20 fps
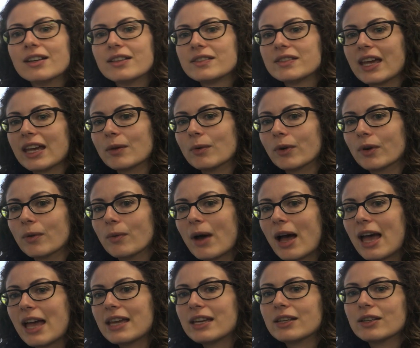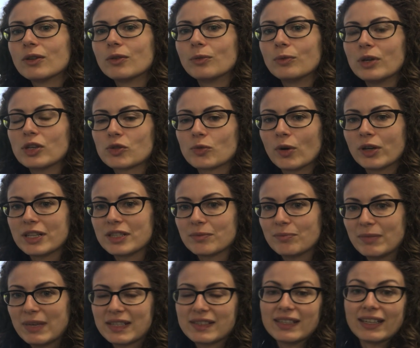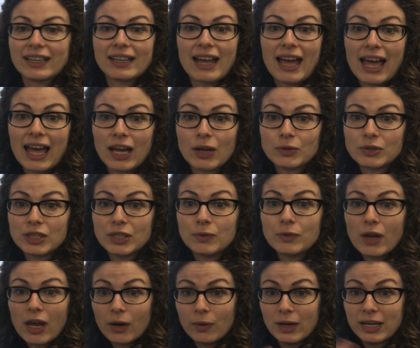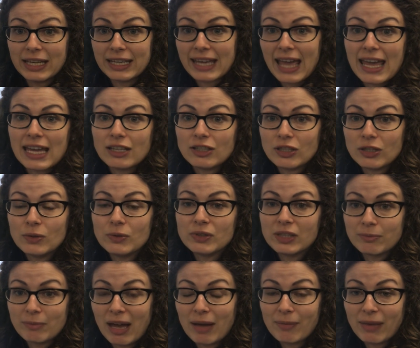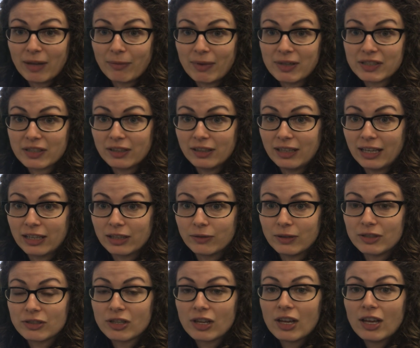Take one away, which one is missing and how do you know? And again, using that mathematical language.